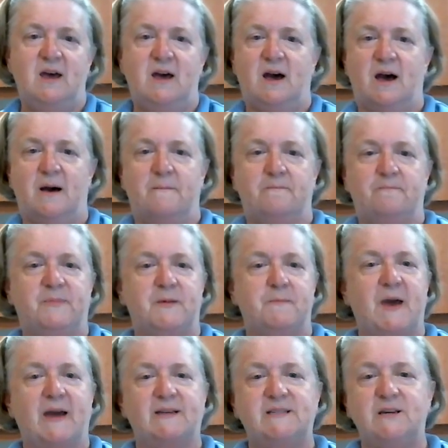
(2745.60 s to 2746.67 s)
the
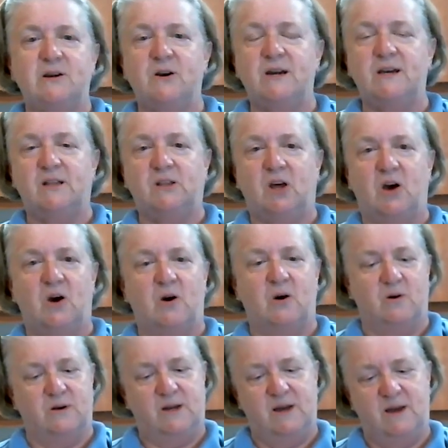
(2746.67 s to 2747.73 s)
bacteria
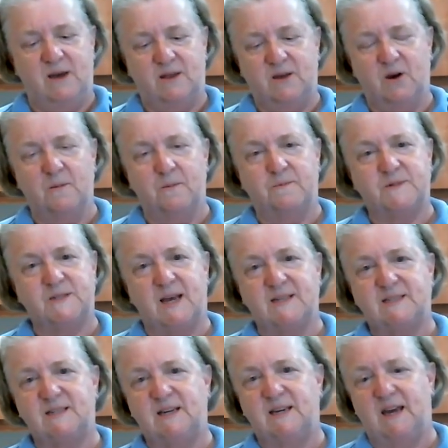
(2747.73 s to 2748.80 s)
load. They're
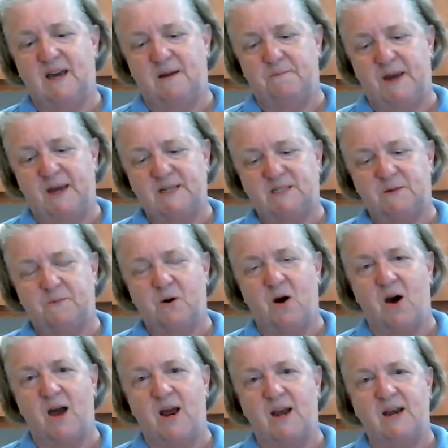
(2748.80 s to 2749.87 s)
testing it based
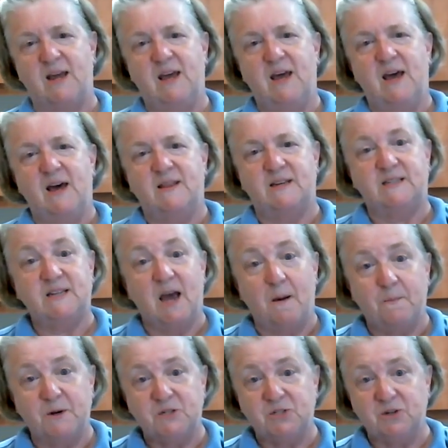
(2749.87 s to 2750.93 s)
upon the
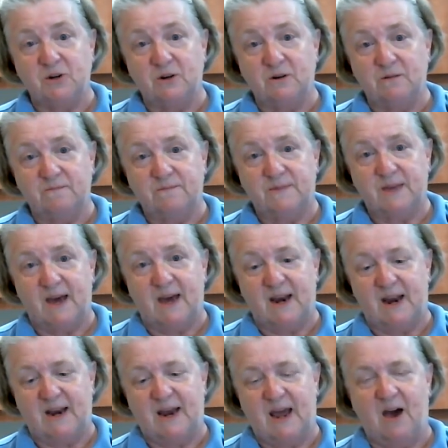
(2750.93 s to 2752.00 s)
temperature
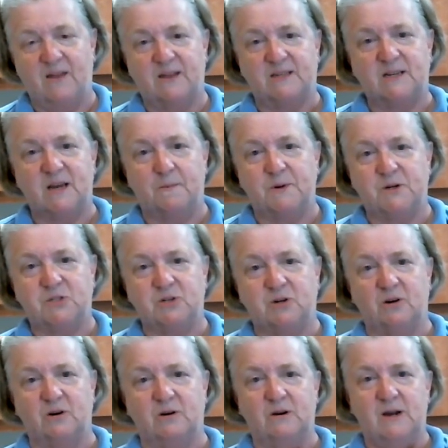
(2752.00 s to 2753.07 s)
and how the
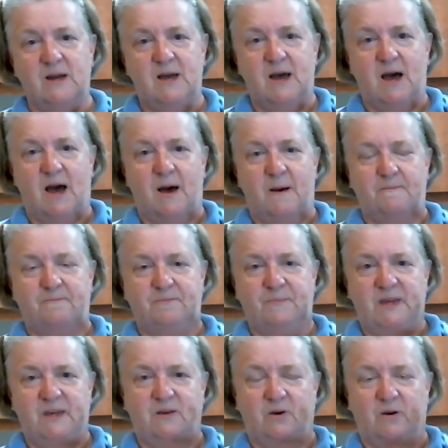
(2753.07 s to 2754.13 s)
temperature
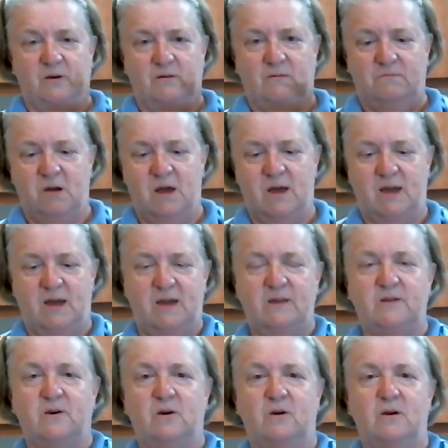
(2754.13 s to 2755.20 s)

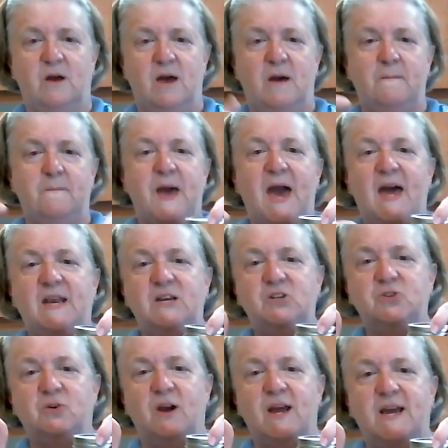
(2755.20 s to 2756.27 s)
either
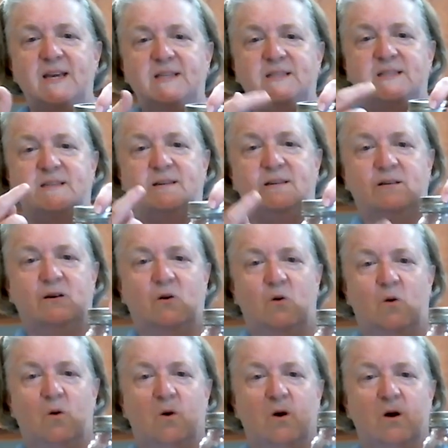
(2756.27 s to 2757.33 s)
penetrates
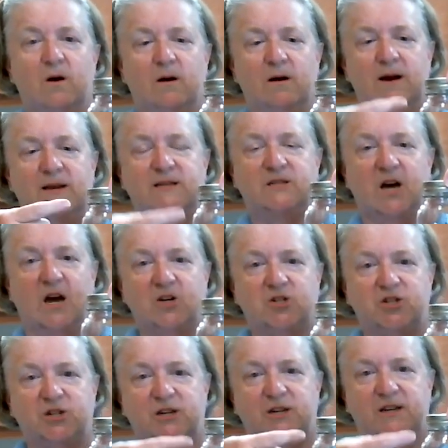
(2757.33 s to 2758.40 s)
or
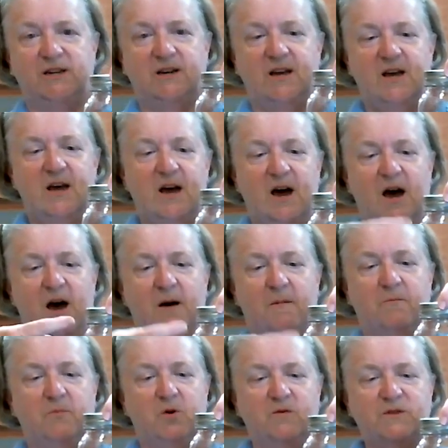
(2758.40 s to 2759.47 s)
induction
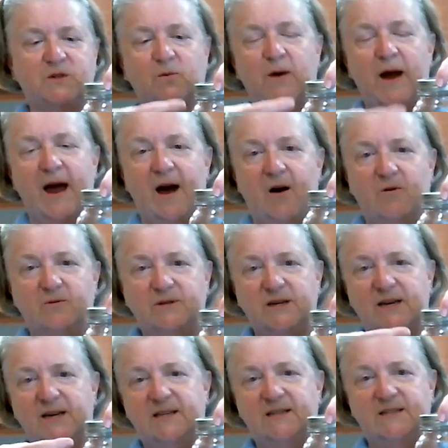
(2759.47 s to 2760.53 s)
moves around
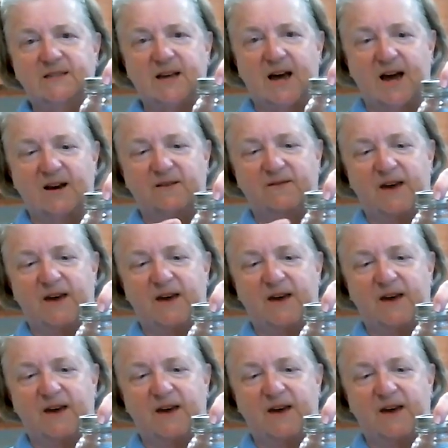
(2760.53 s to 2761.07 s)
inside of